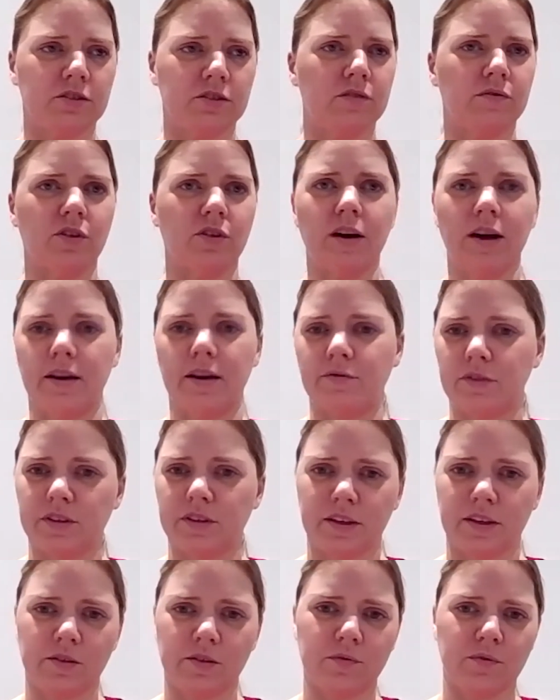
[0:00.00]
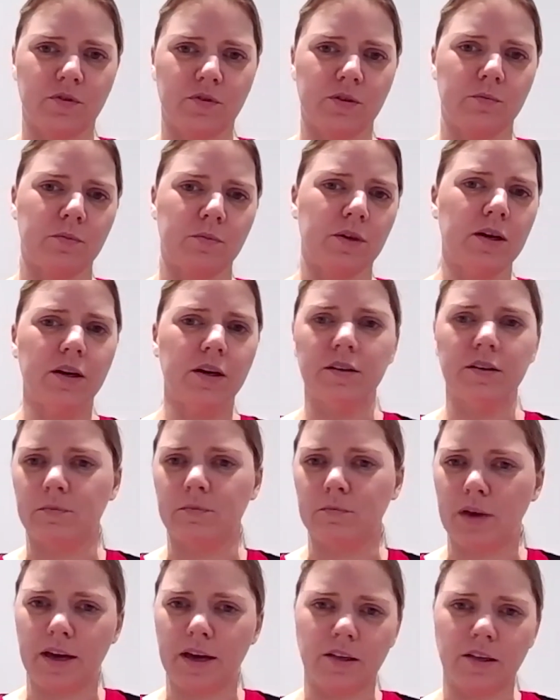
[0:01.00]
So you've got everything from the
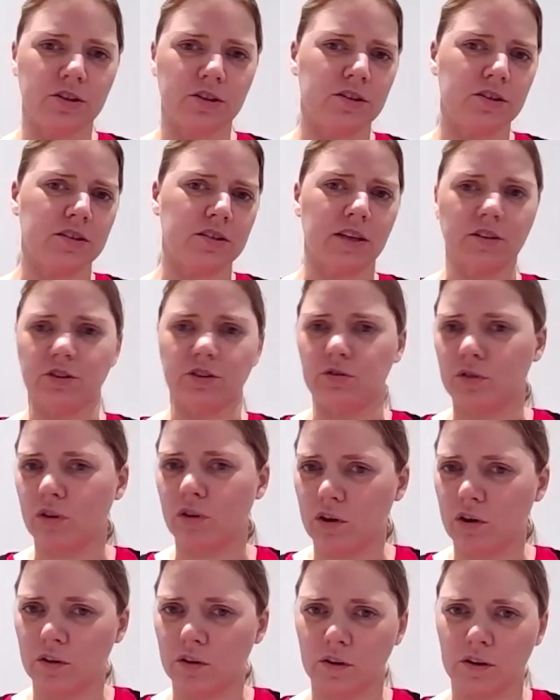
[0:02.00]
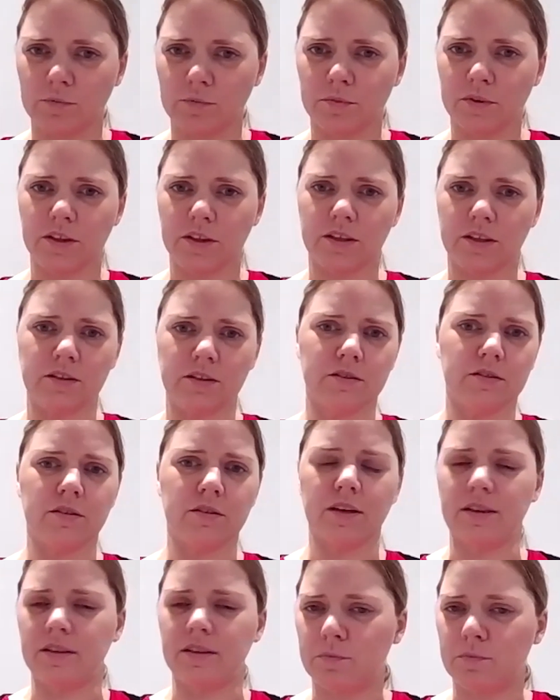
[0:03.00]
majors, national oil companies,
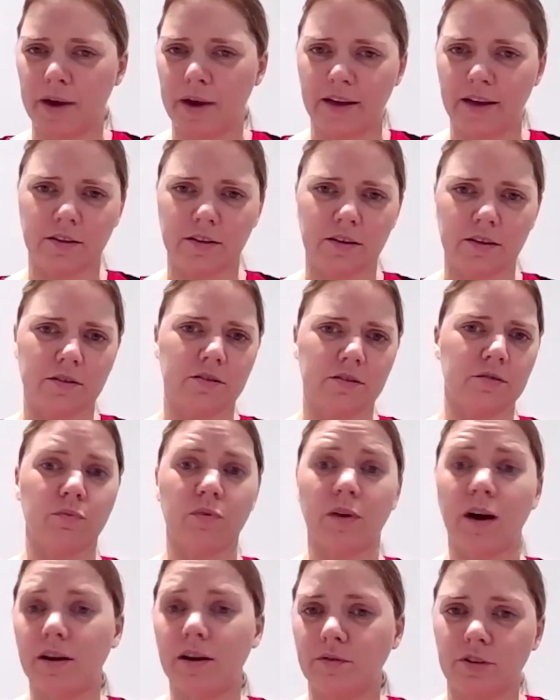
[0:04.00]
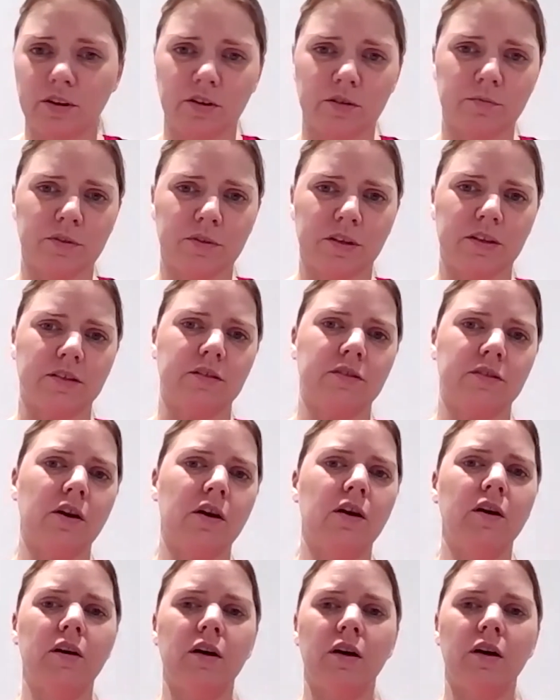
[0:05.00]
independents, private companies,
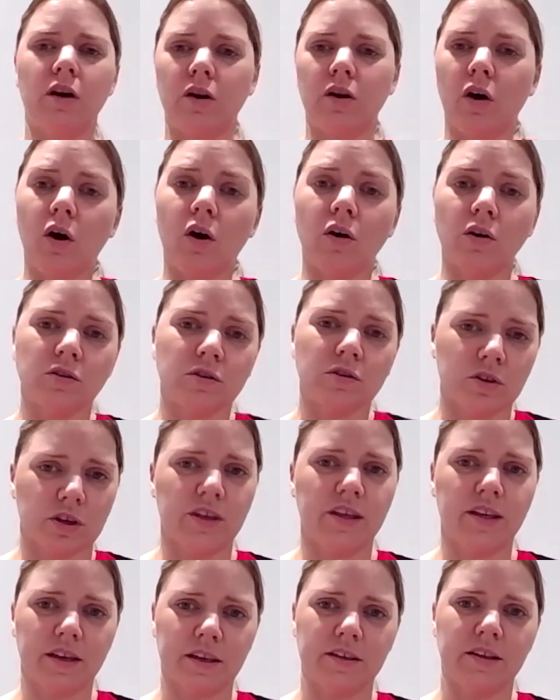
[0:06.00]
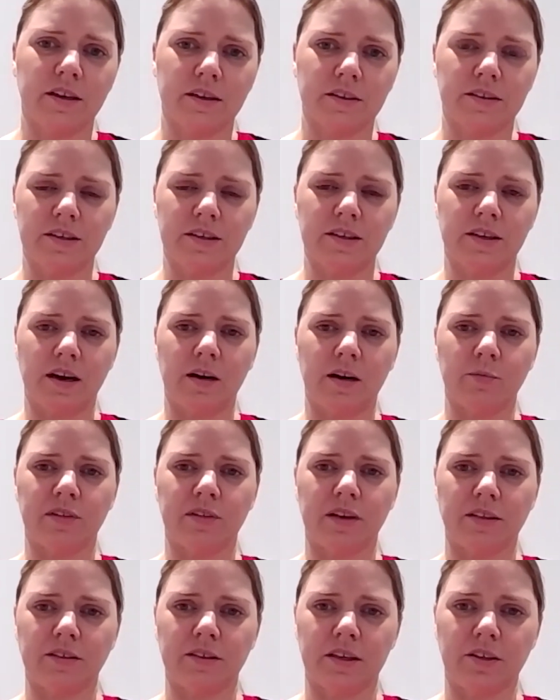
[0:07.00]
all looking at, at
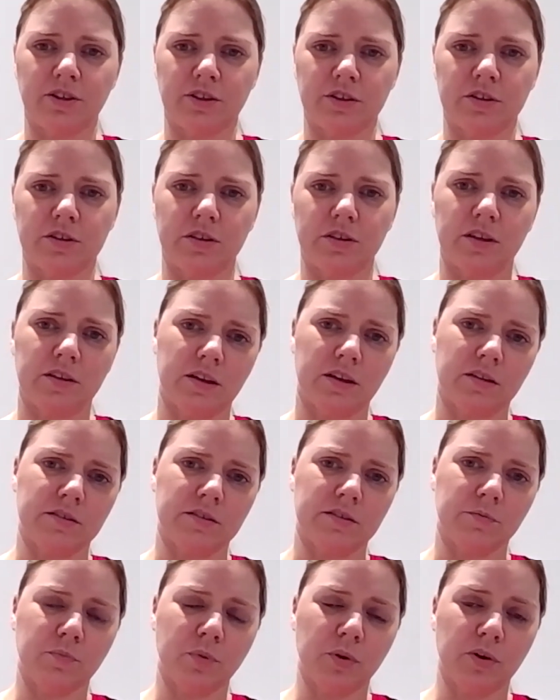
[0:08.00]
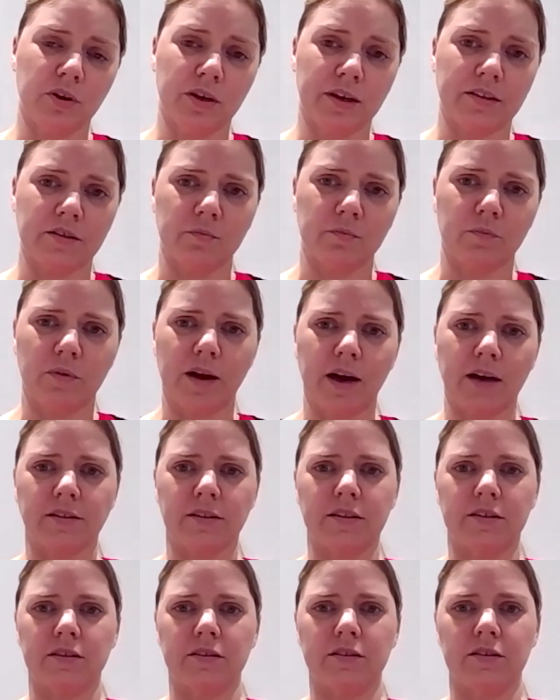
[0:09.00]
decarbonisation and, and putting into
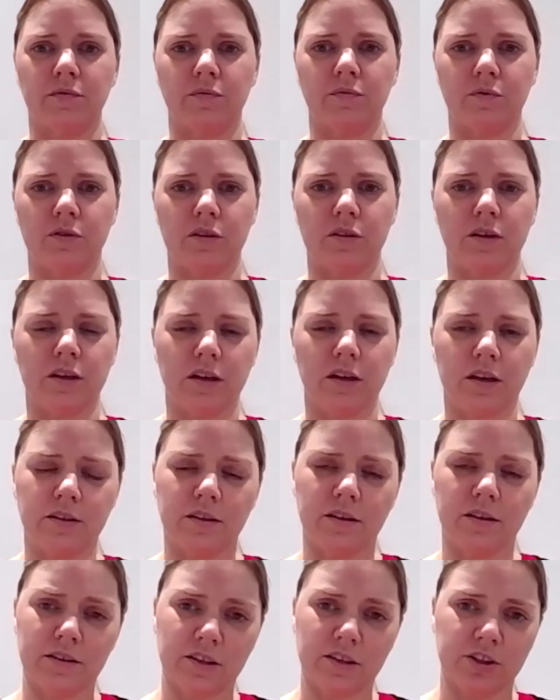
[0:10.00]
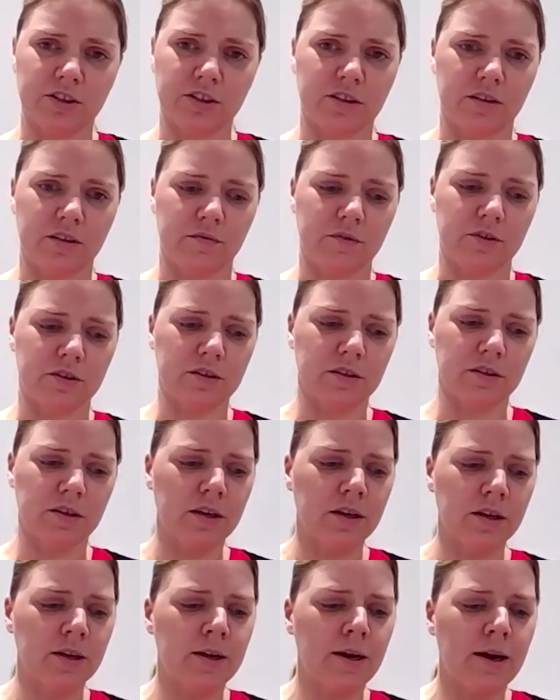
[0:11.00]
practice different uh, initiatives
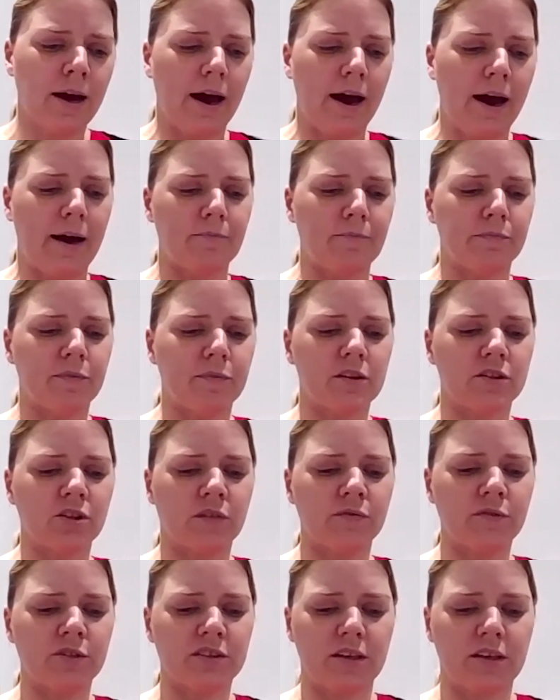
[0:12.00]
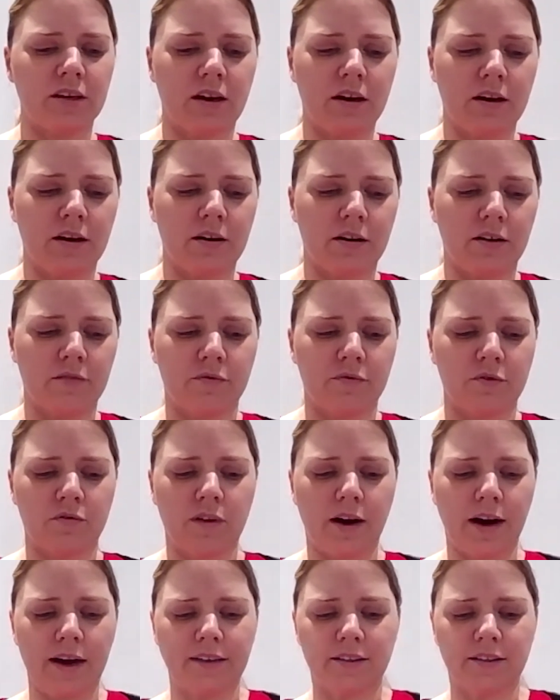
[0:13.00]
um, there's obviously a, a,
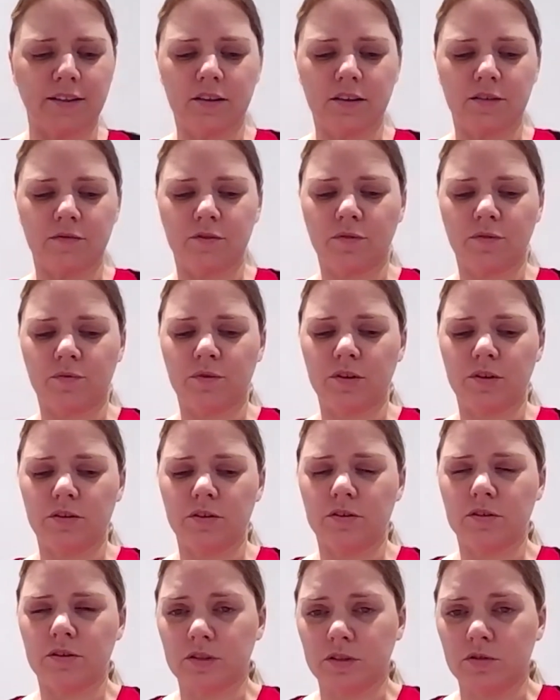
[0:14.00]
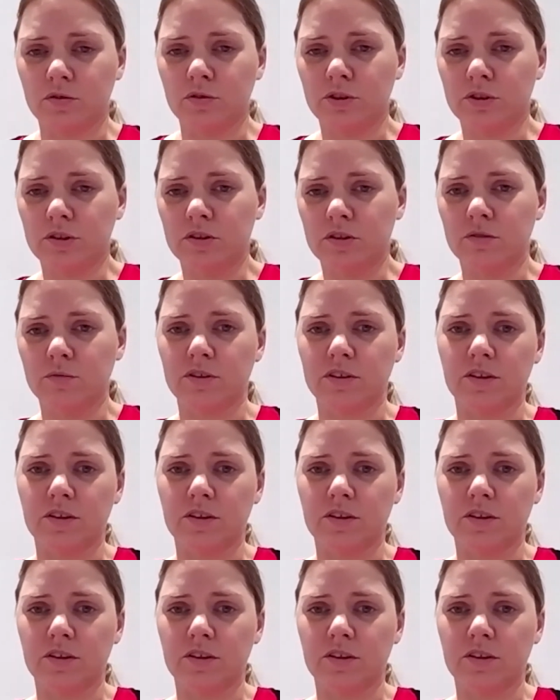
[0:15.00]
variety of different solutions with